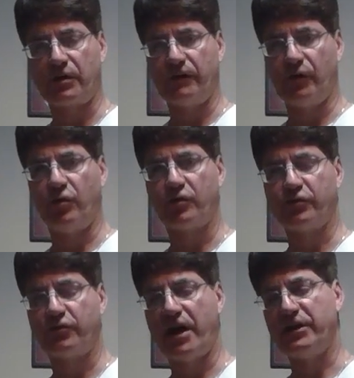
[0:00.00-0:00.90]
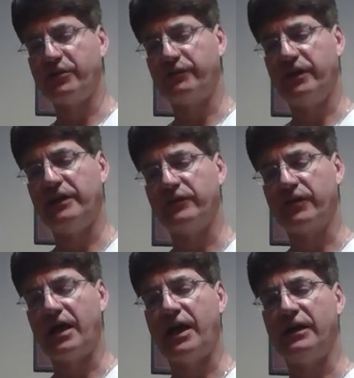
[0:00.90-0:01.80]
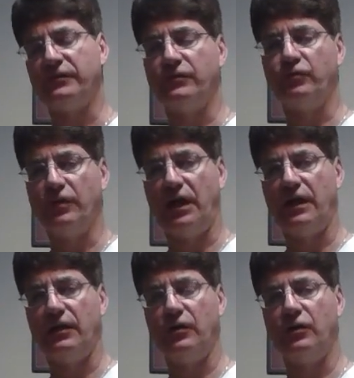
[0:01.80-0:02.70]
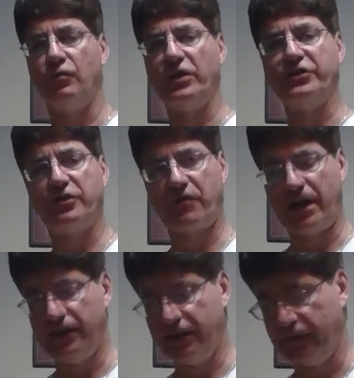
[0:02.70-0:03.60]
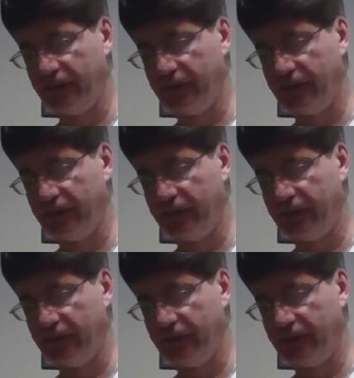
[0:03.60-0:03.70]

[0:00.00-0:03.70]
of the horseradish flavor out when you grind it.